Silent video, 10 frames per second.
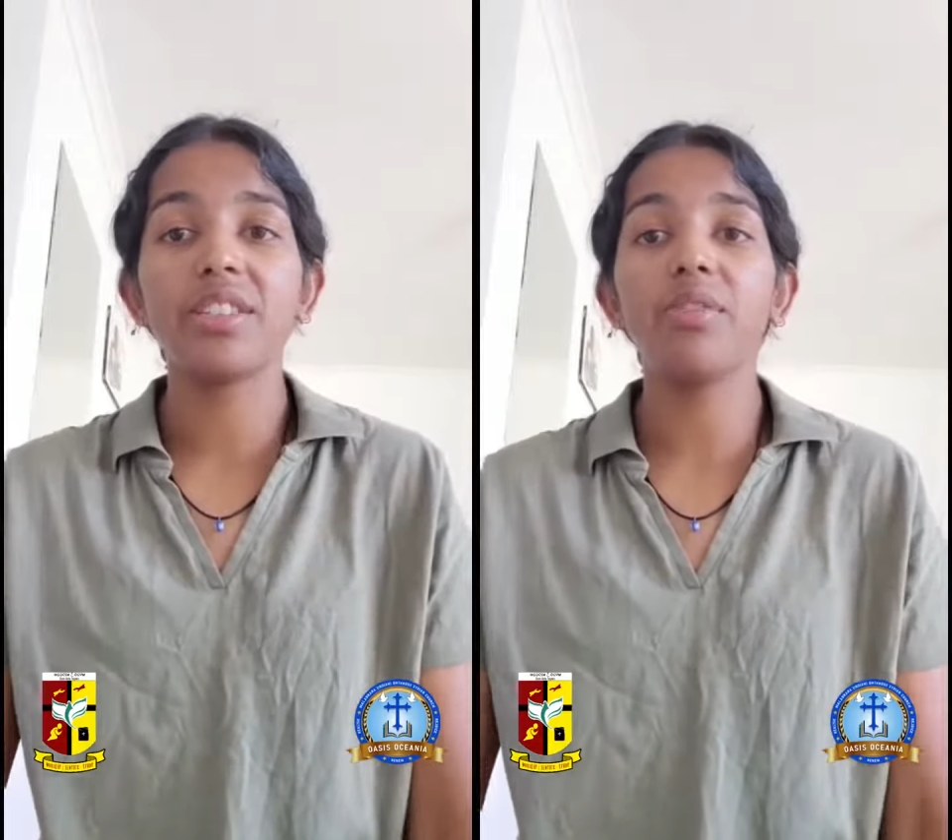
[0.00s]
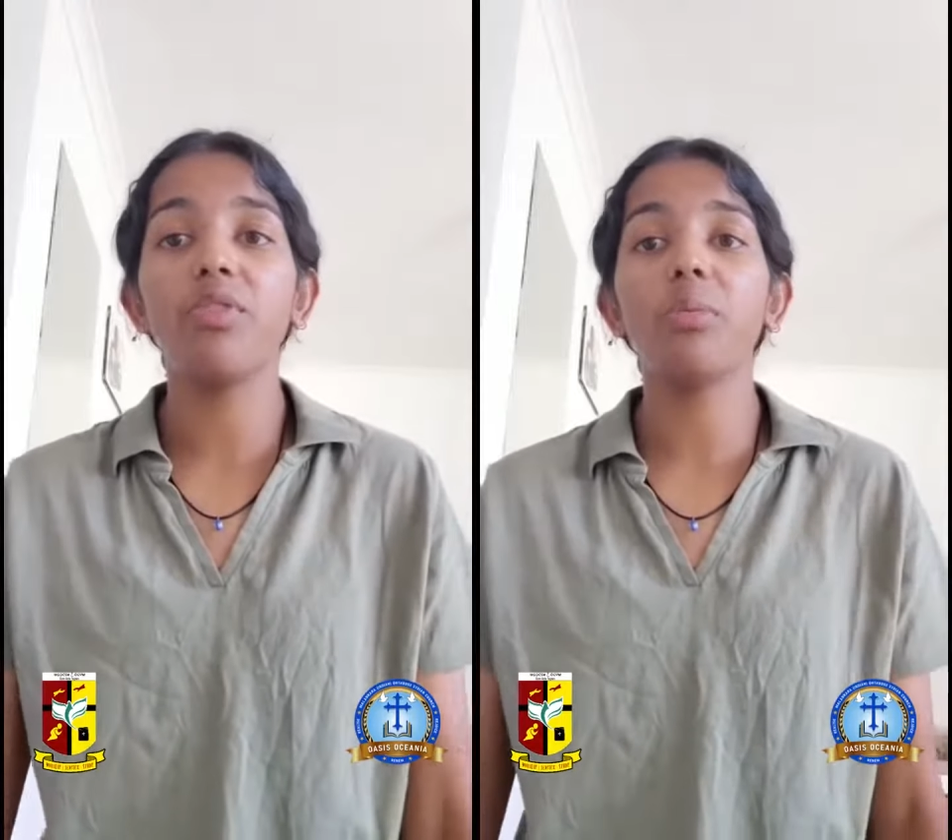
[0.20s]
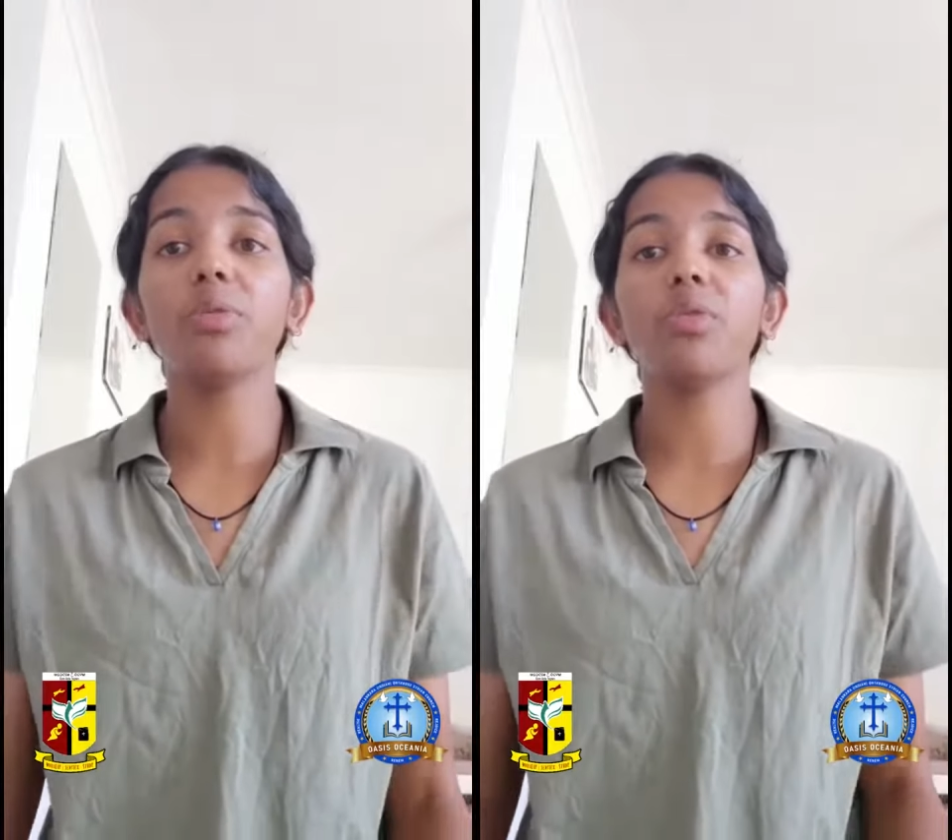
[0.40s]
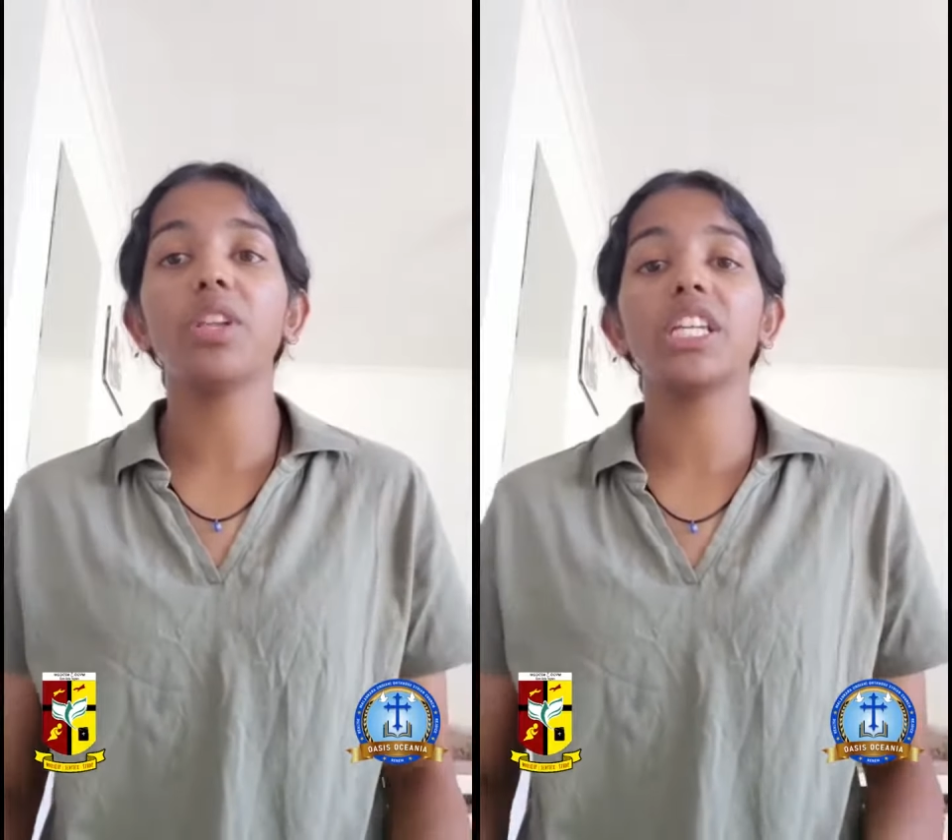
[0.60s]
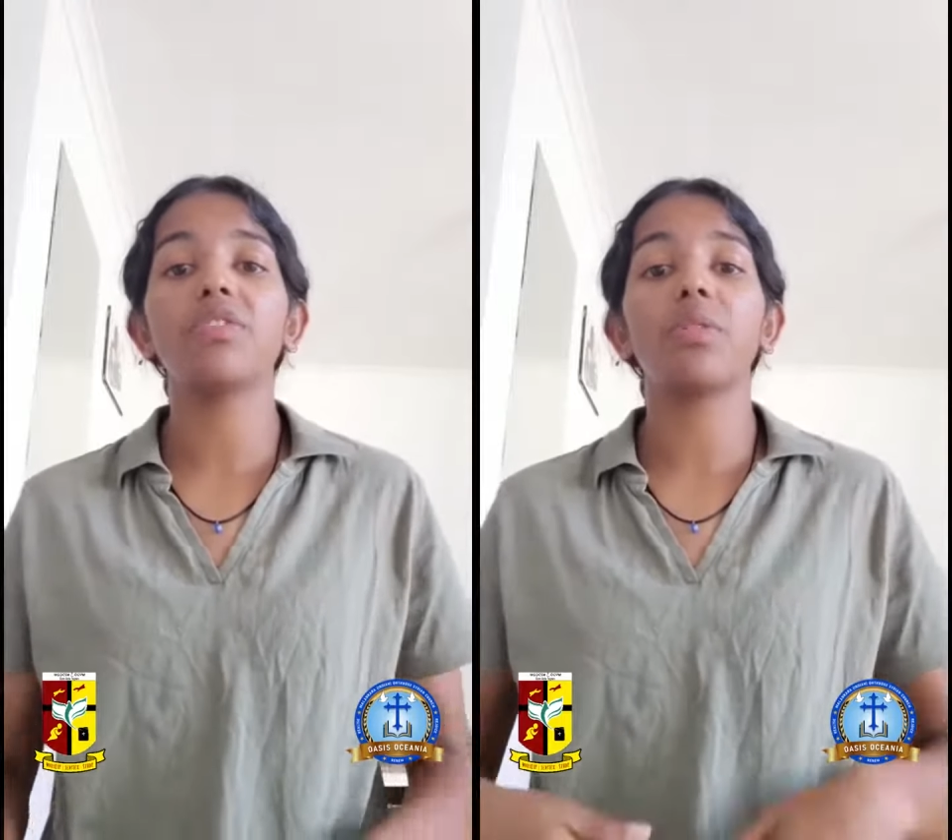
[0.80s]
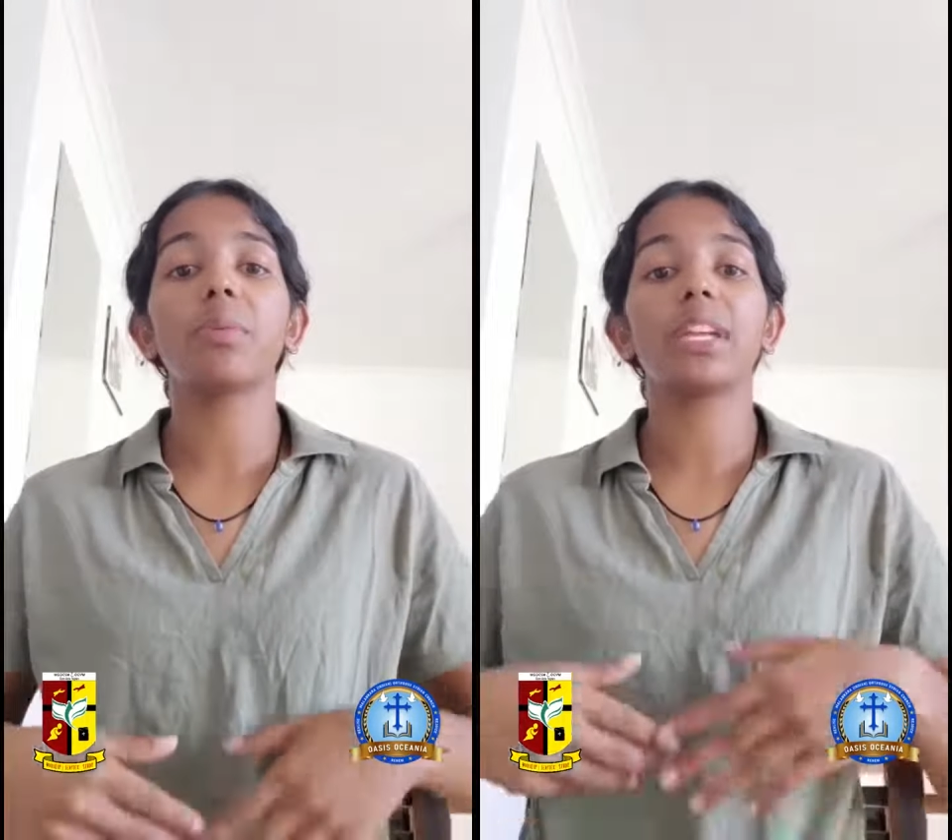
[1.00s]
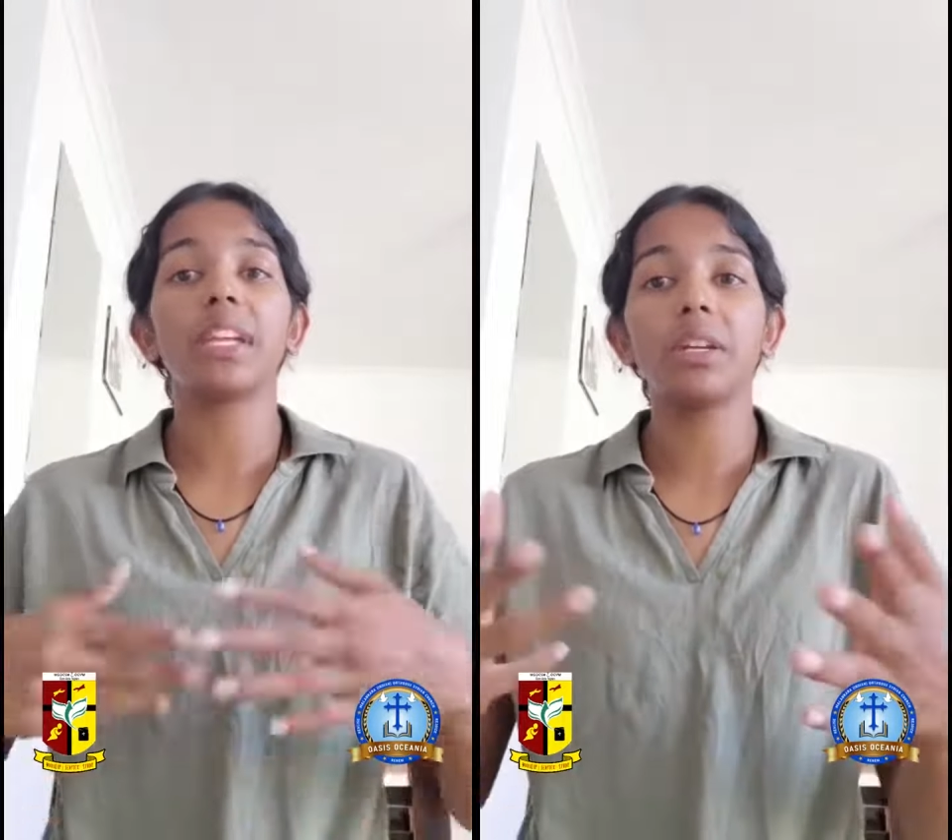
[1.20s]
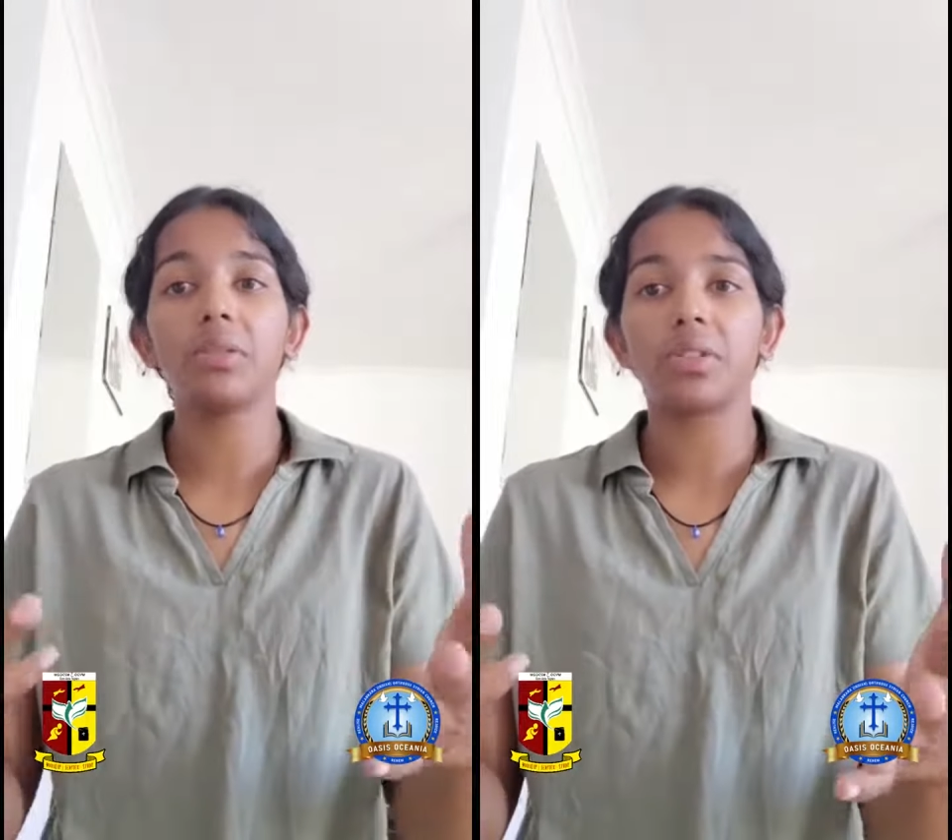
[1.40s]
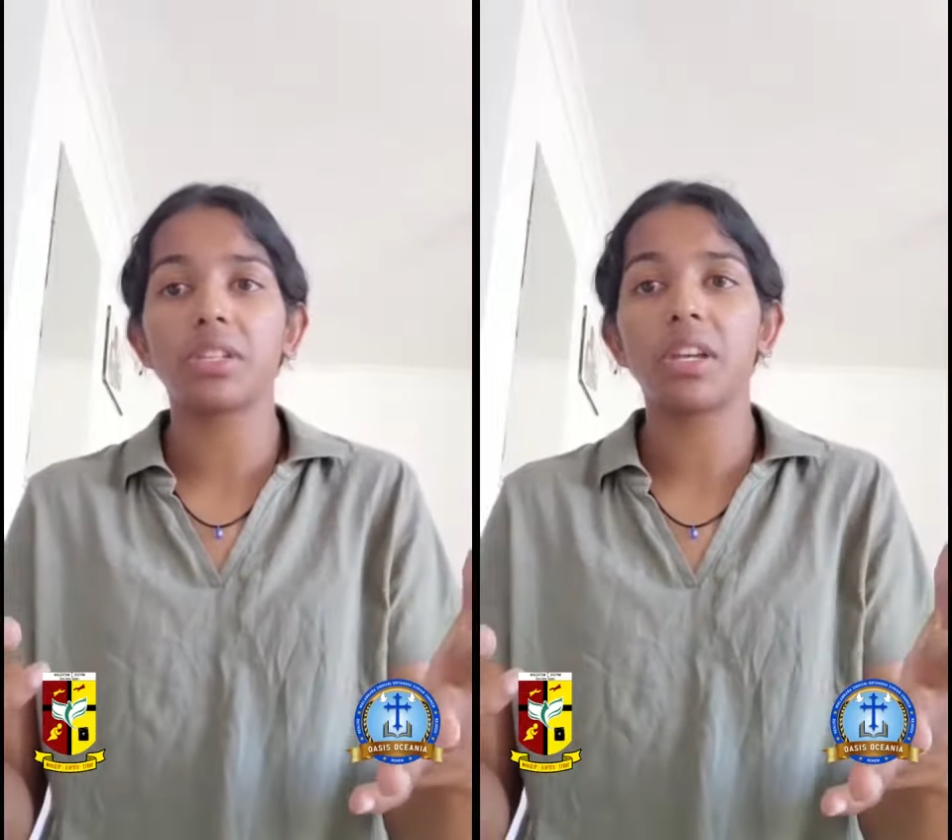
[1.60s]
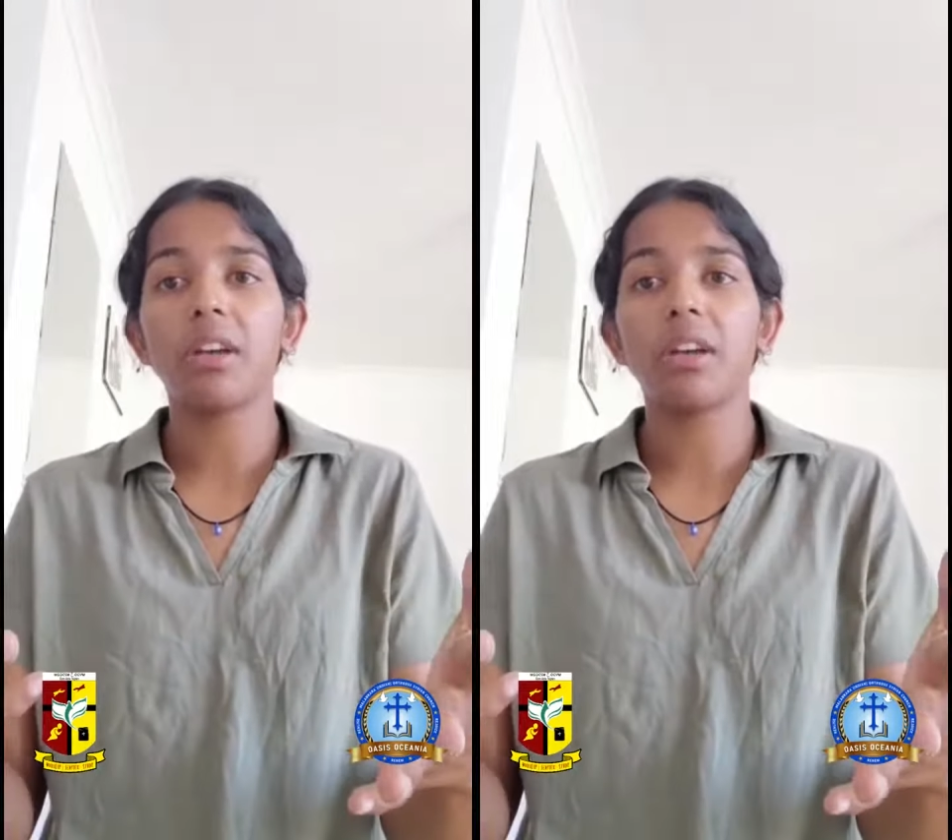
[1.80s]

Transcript: is the formal release from guilt,